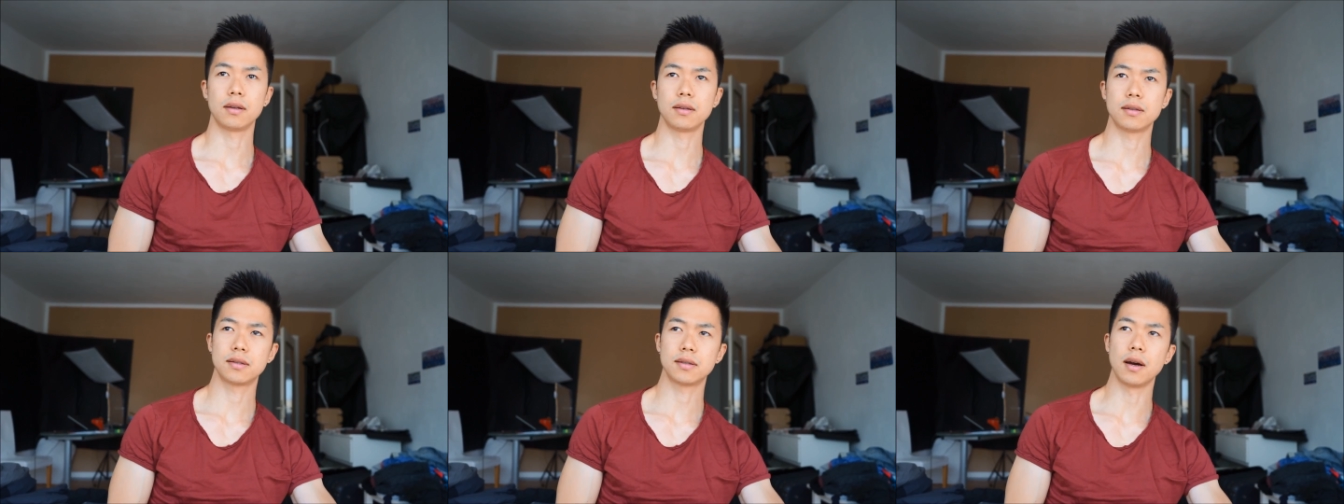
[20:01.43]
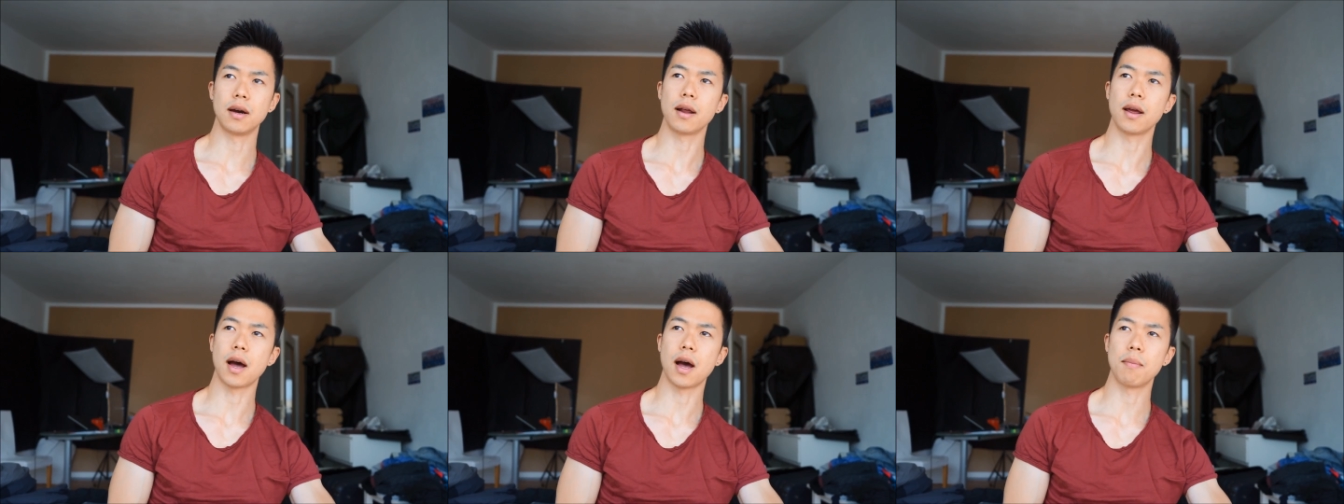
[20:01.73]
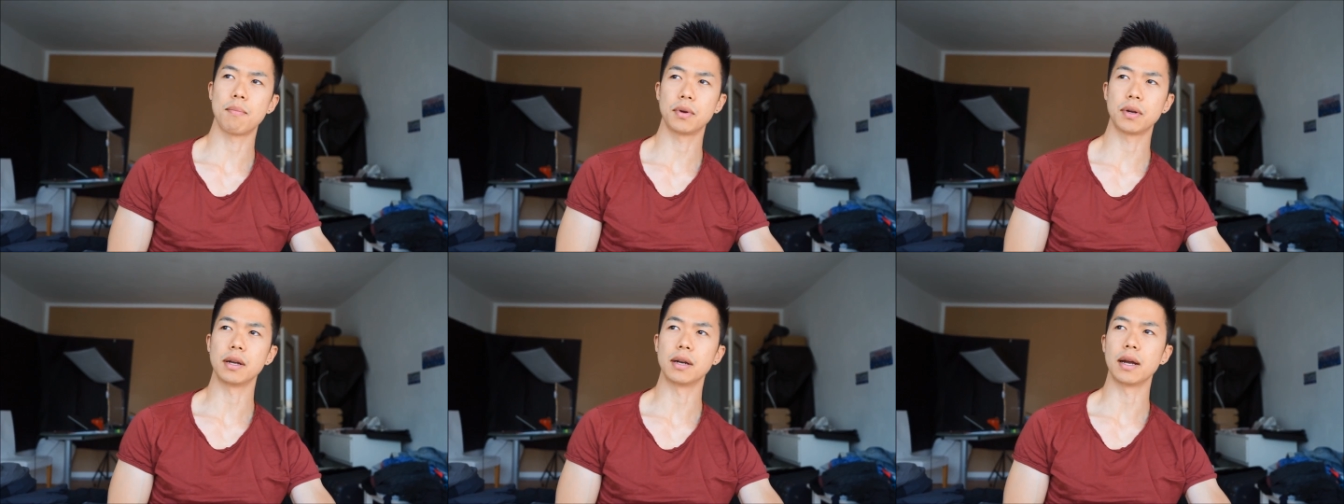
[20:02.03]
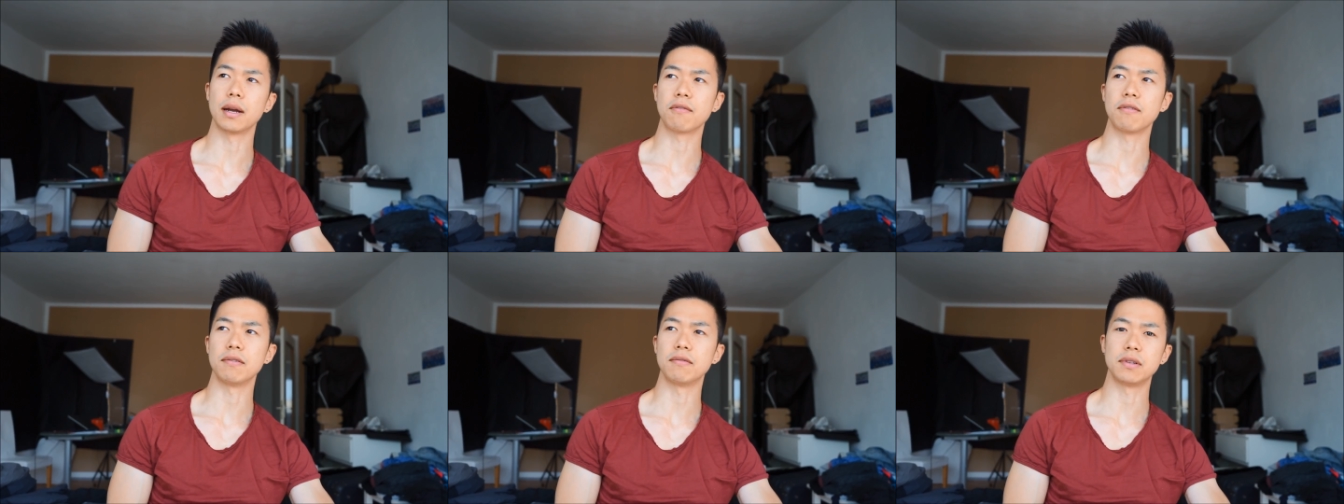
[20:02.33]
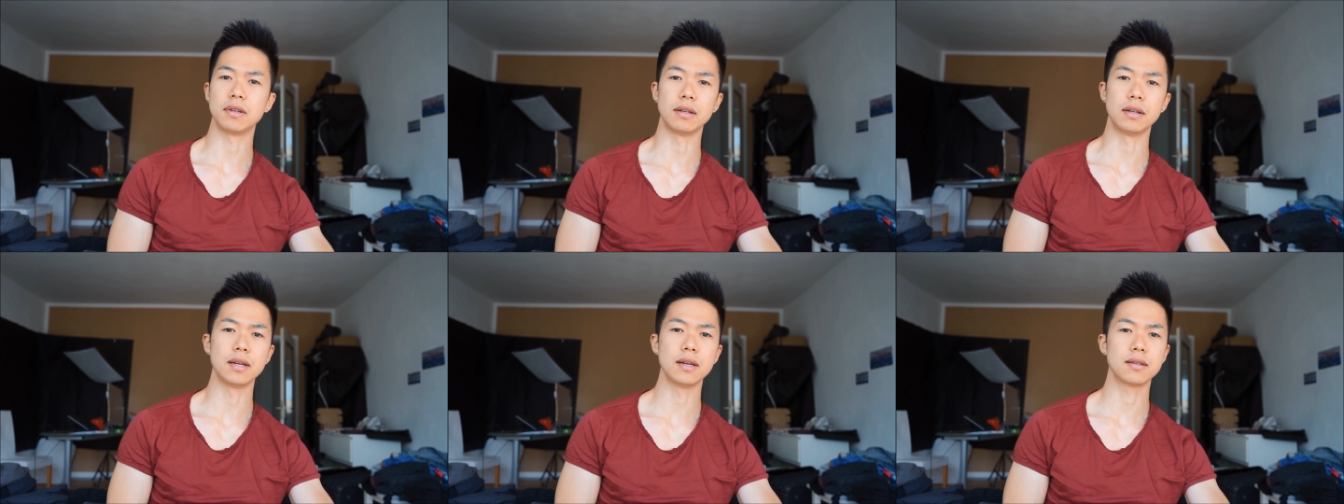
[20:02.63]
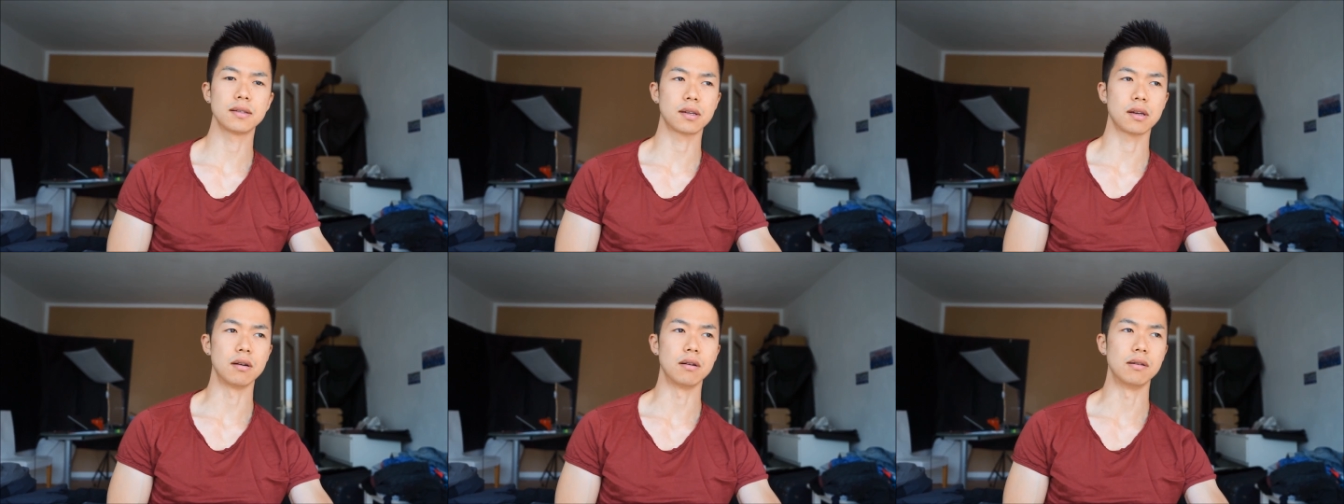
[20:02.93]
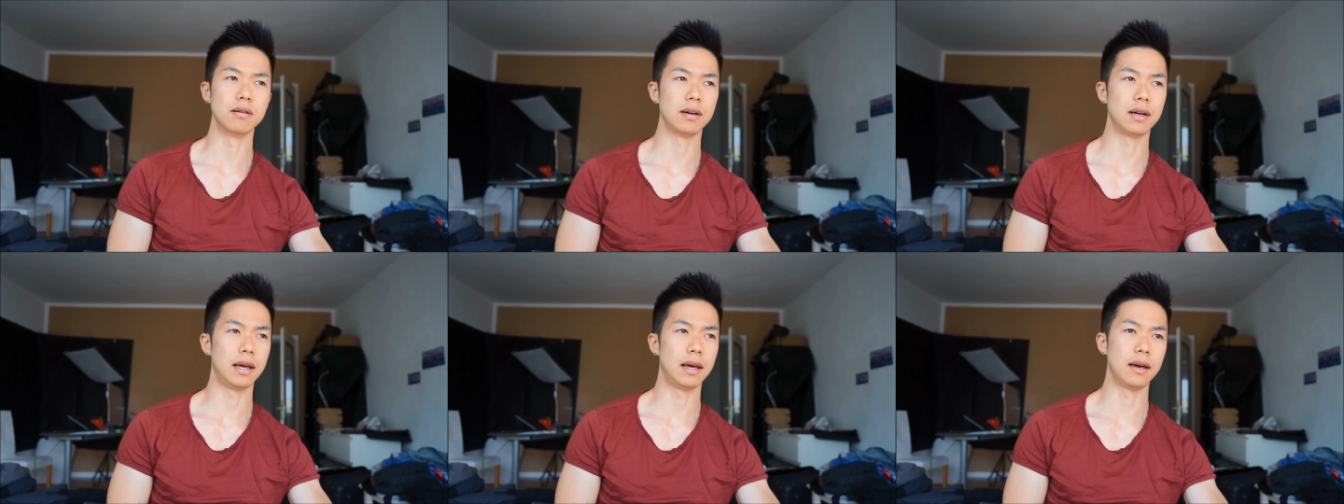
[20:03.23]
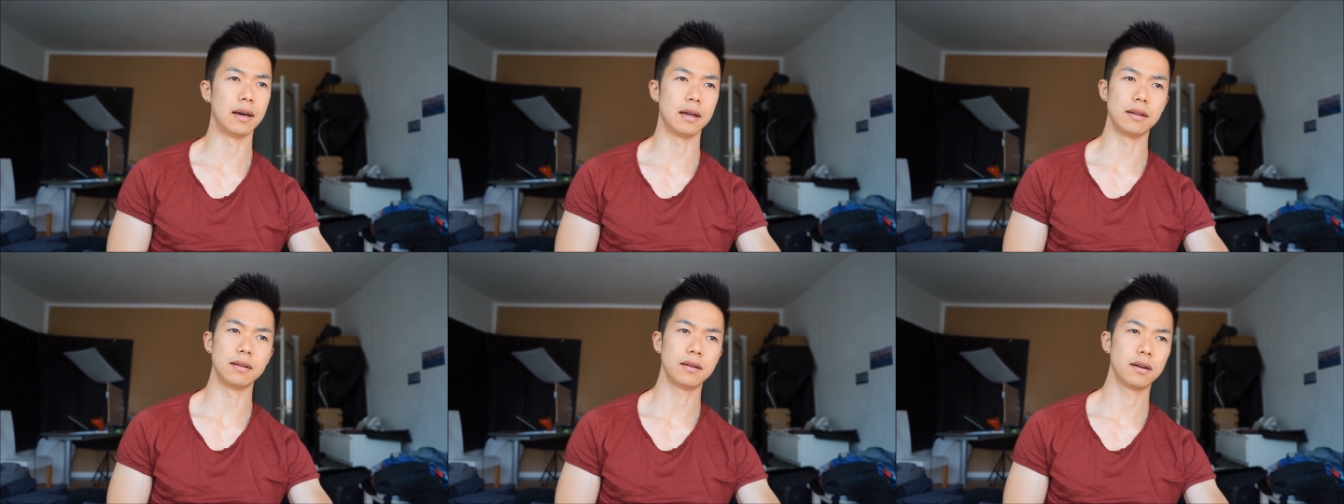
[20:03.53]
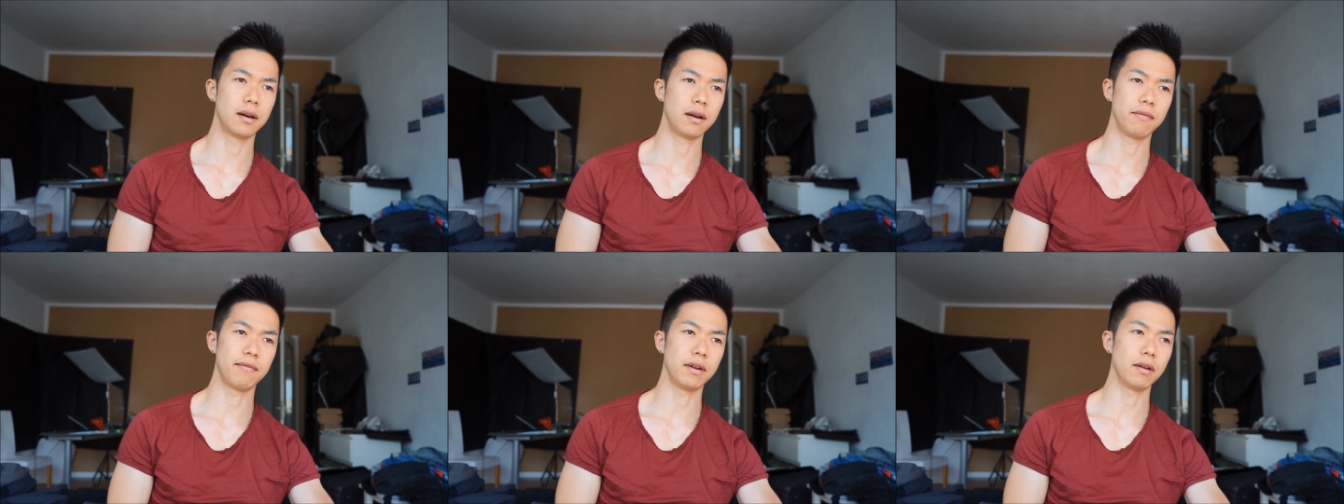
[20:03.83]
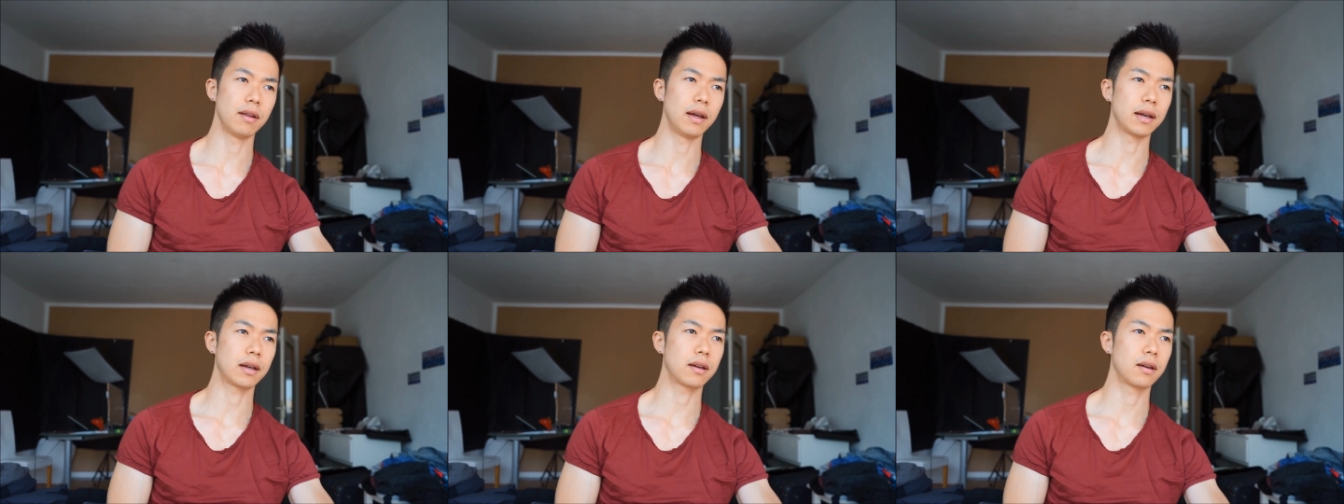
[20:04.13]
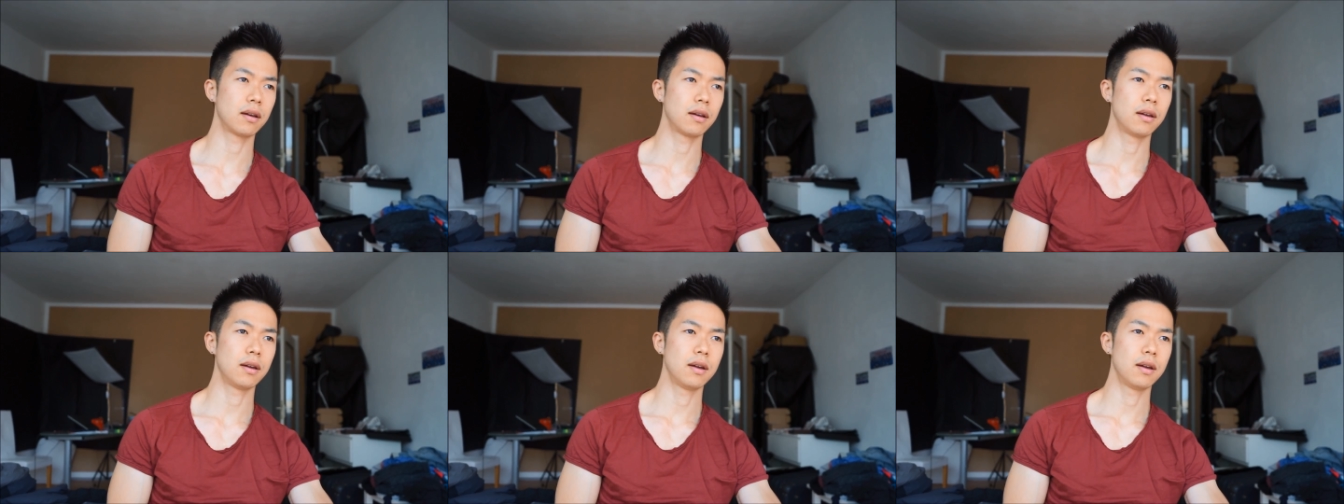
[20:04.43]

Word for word: started happening like 15 years ago, and felt like